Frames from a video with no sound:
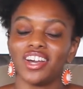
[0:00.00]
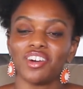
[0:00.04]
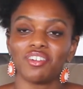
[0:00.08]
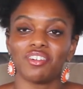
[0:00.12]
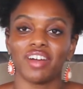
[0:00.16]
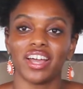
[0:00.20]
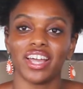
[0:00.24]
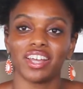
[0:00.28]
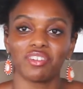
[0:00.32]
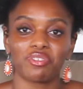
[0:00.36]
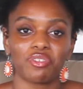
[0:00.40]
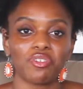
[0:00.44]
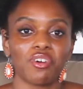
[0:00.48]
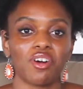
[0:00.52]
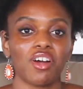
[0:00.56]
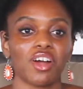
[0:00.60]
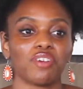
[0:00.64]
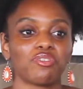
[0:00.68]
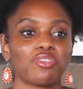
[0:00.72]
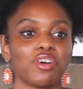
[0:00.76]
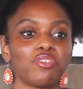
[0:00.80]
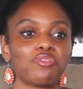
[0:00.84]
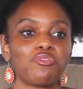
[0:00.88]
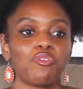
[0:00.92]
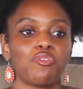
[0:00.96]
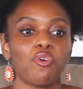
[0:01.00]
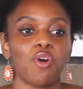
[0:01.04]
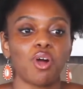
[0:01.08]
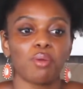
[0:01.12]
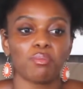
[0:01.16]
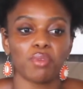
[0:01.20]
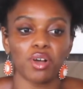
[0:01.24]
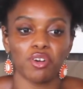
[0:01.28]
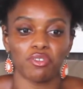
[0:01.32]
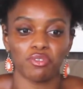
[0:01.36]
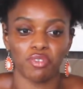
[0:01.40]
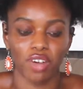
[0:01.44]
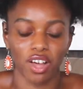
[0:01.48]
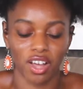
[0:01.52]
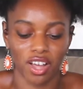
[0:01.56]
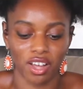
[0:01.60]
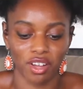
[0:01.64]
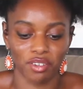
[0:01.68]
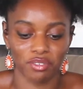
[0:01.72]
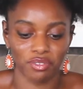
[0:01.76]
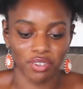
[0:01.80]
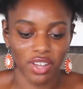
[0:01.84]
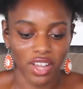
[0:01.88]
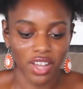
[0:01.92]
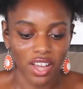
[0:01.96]
right, for a form
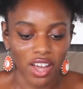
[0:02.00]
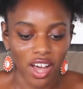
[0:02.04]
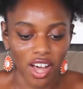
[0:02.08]
of